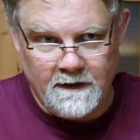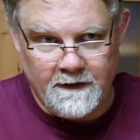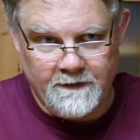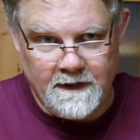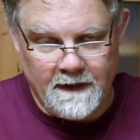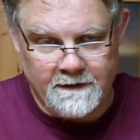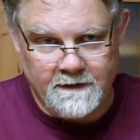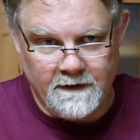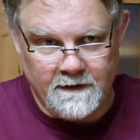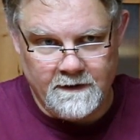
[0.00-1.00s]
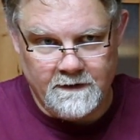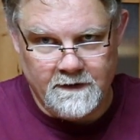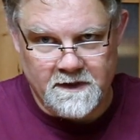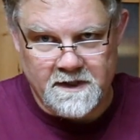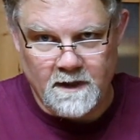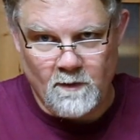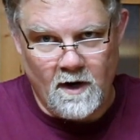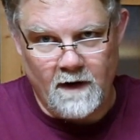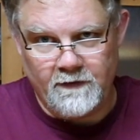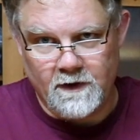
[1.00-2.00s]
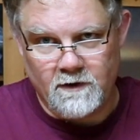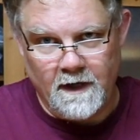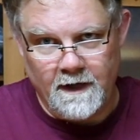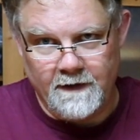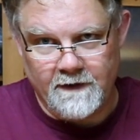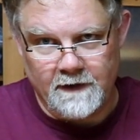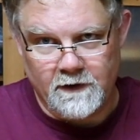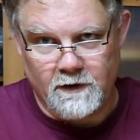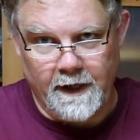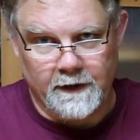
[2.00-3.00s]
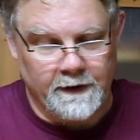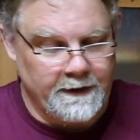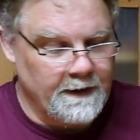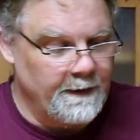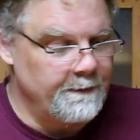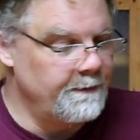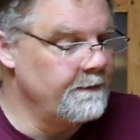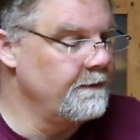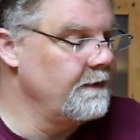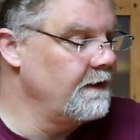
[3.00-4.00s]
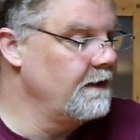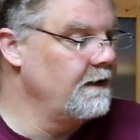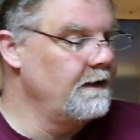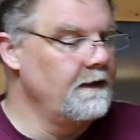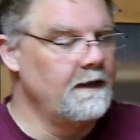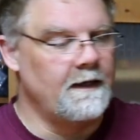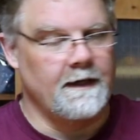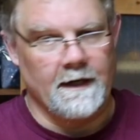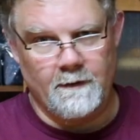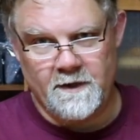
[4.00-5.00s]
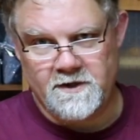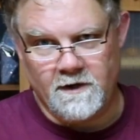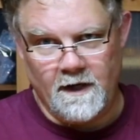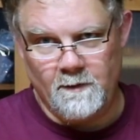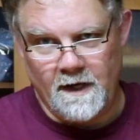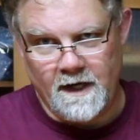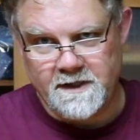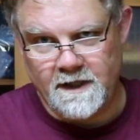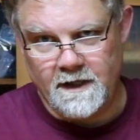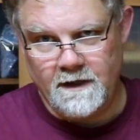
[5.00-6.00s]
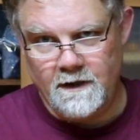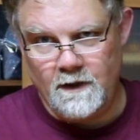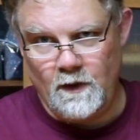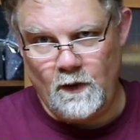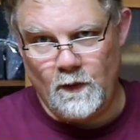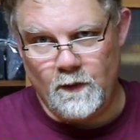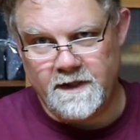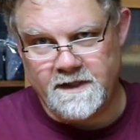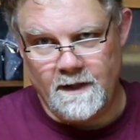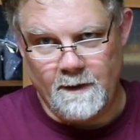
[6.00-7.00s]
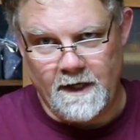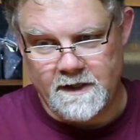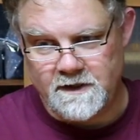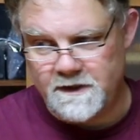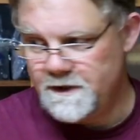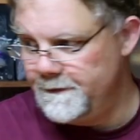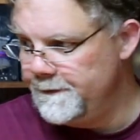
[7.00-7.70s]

I've got the sim off the crate. I've got the crate cleaned up. And now I'm going to start unboxing what's in the boxes.